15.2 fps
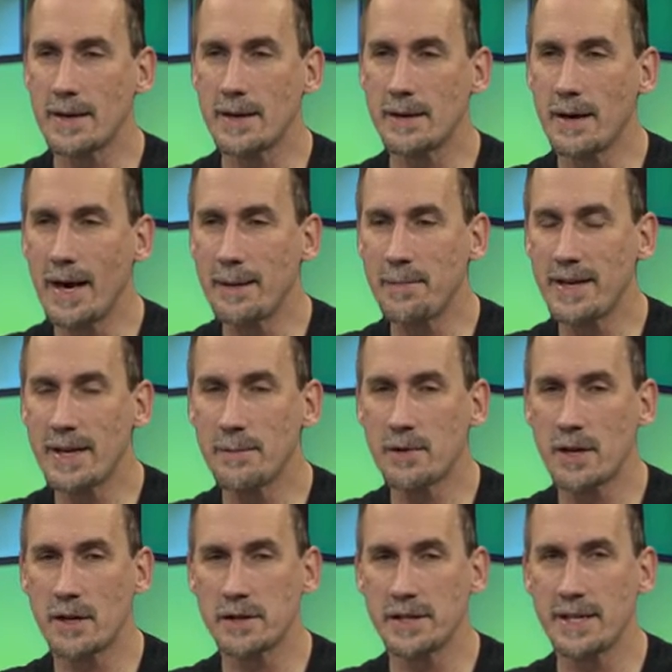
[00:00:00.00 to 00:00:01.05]
uh, IBM
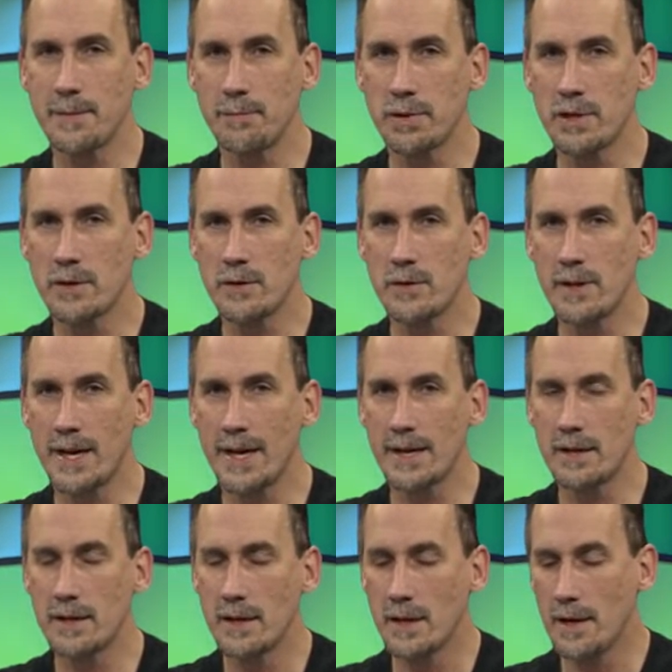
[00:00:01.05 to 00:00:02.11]
called Deep Blue
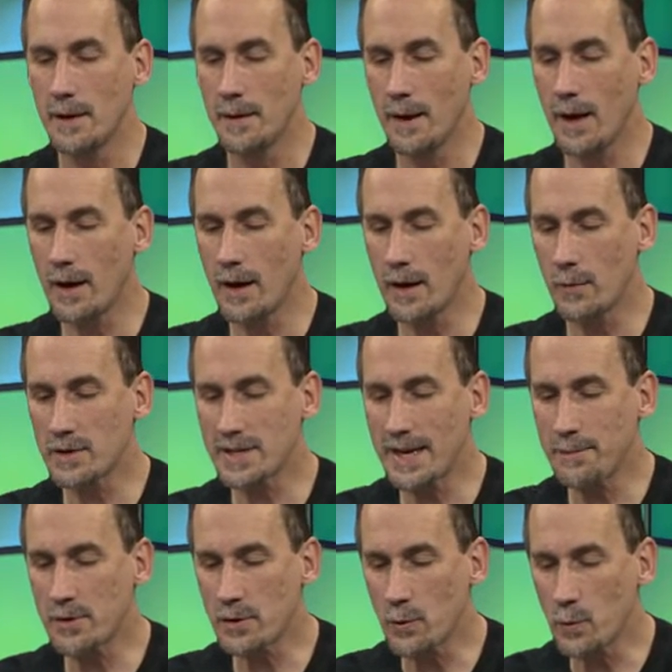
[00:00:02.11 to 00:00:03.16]
that yeah. uh, was
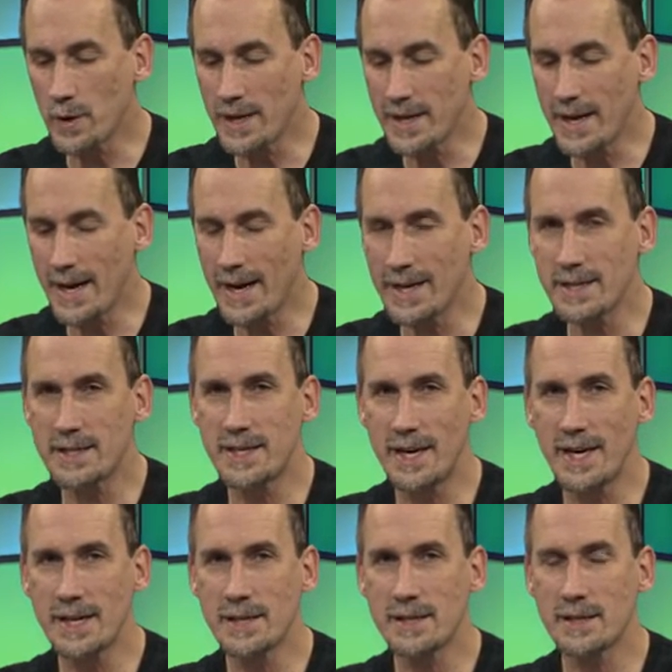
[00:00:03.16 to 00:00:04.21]
able to win at
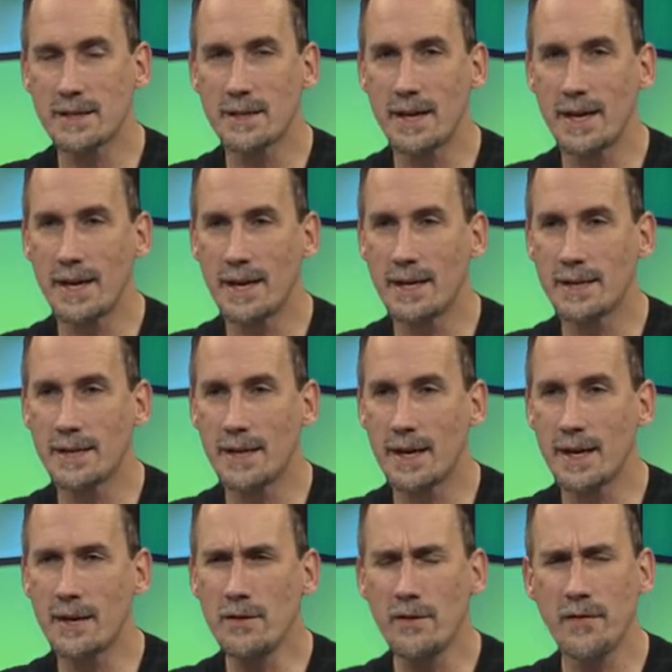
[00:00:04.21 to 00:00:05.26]
chess, and
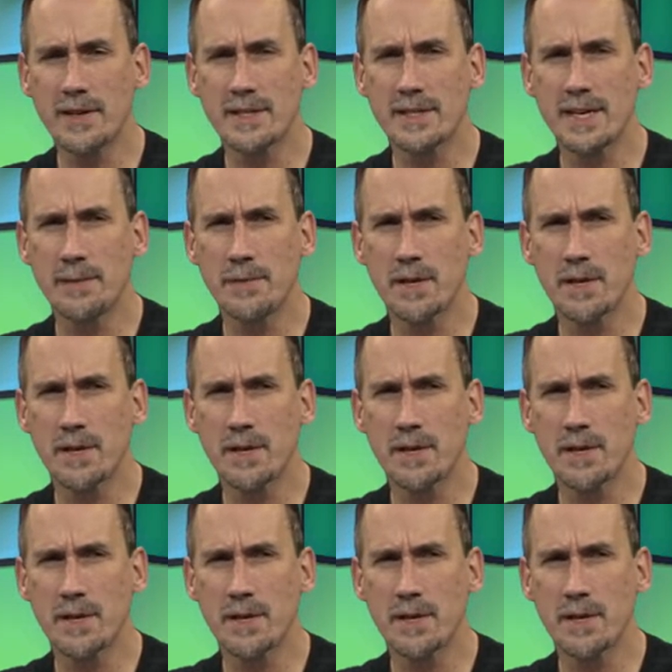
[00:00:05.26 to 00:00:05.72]
I don't know if that's the same